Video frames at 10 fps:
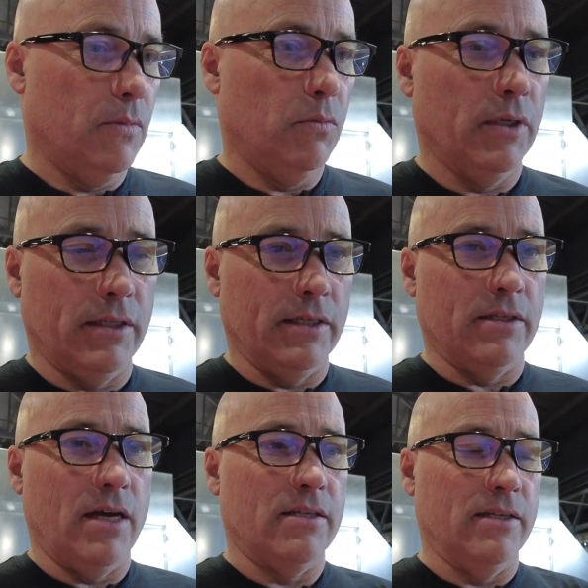We'll get the
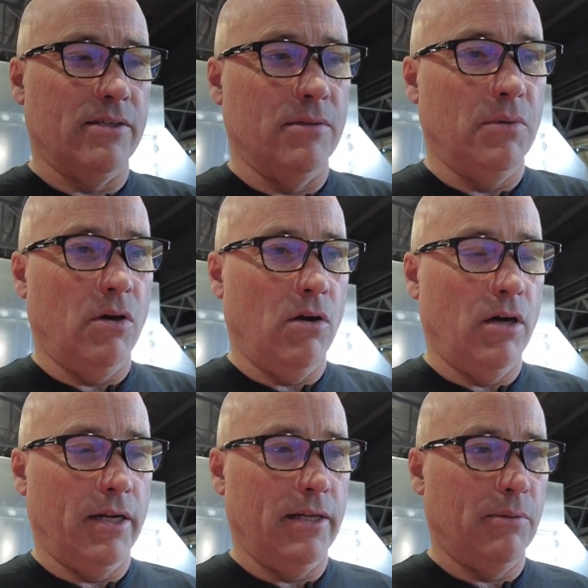exhaust system
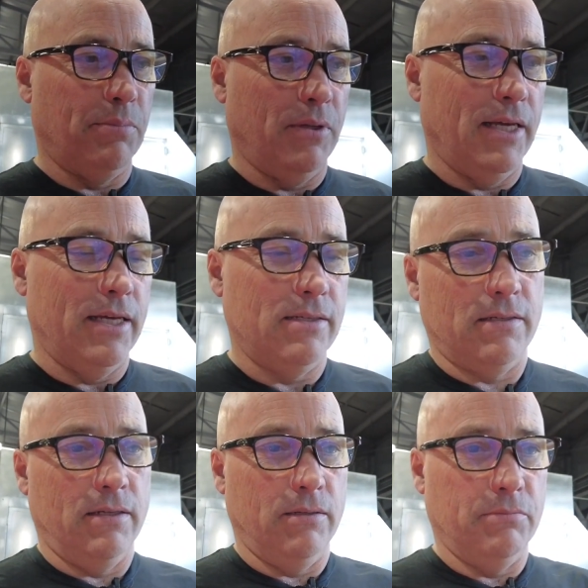on and in
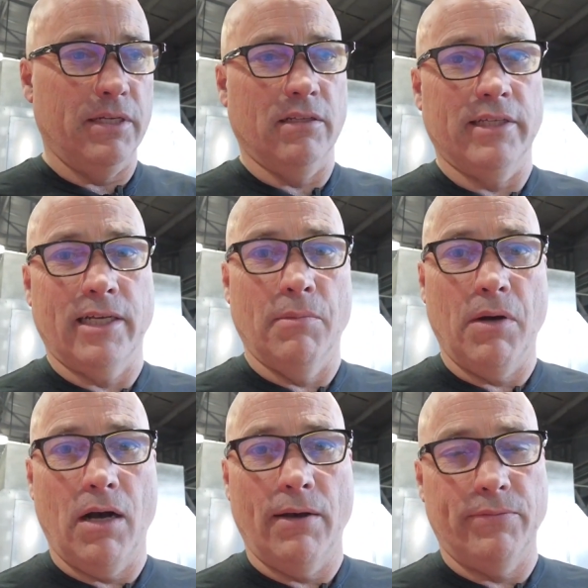place and immediately come
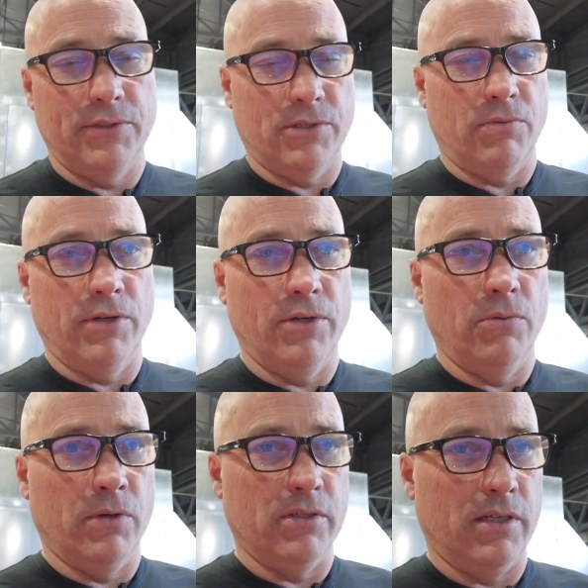off. We just want to
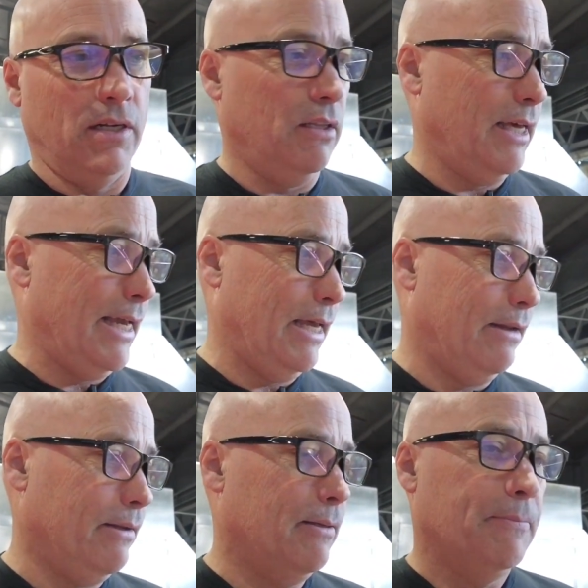know where it's going to land.